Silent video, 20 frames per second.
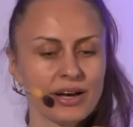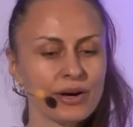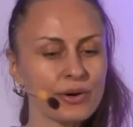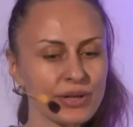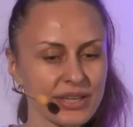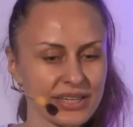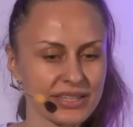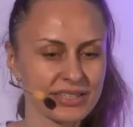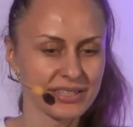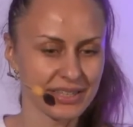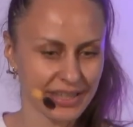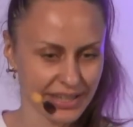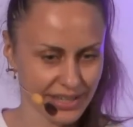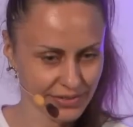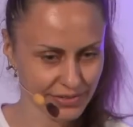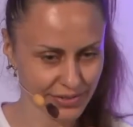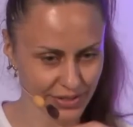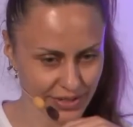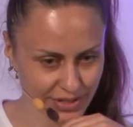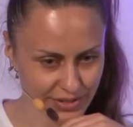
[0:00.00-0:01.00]
Oh yes, I
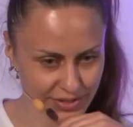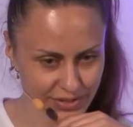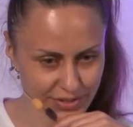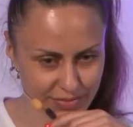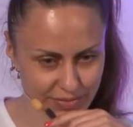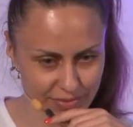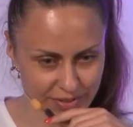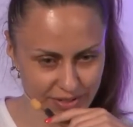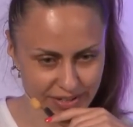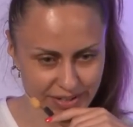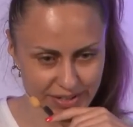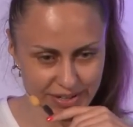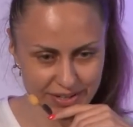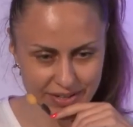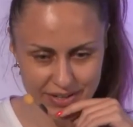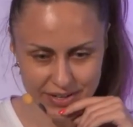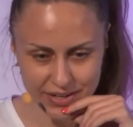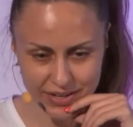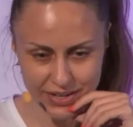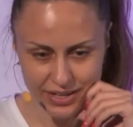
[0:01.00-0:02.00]
forgot something.
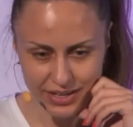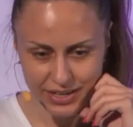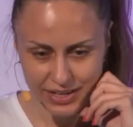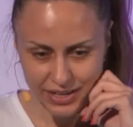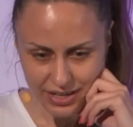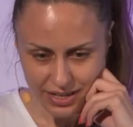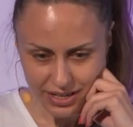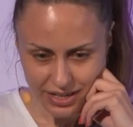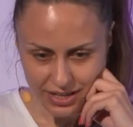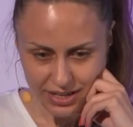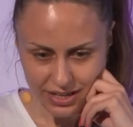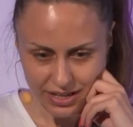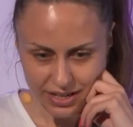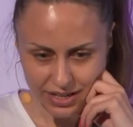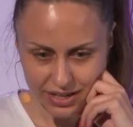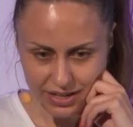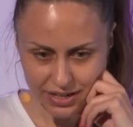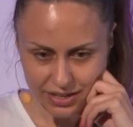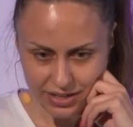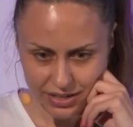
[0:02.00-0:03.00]

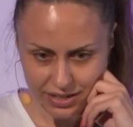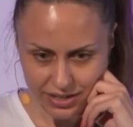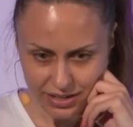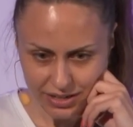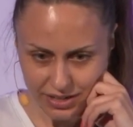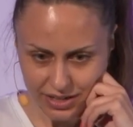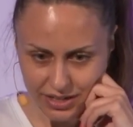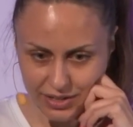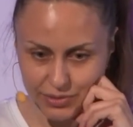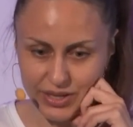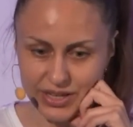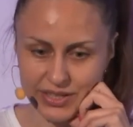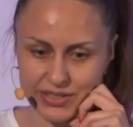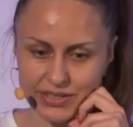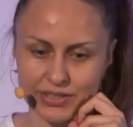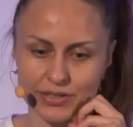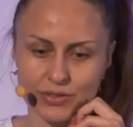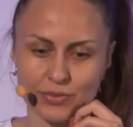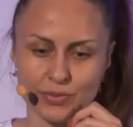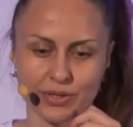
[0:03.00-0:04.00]
Oh yes,
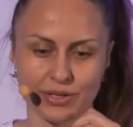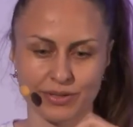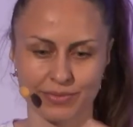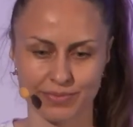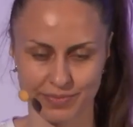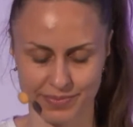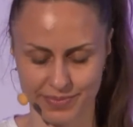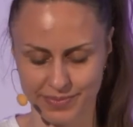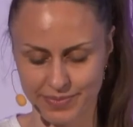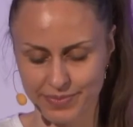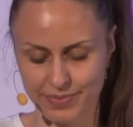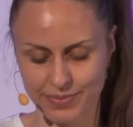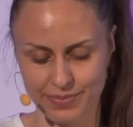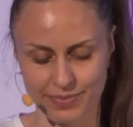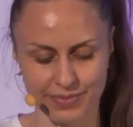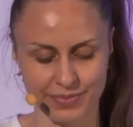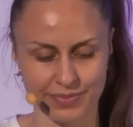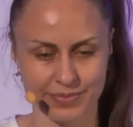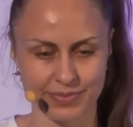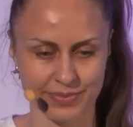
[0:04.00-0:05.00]
this one.
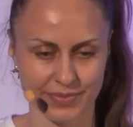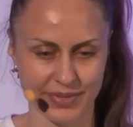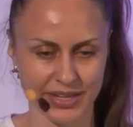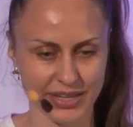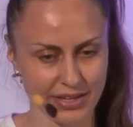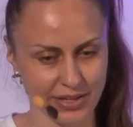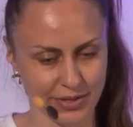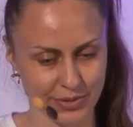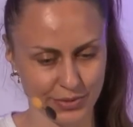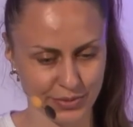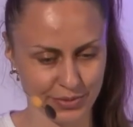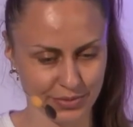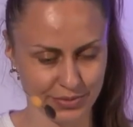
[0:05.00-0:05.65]
Thank you.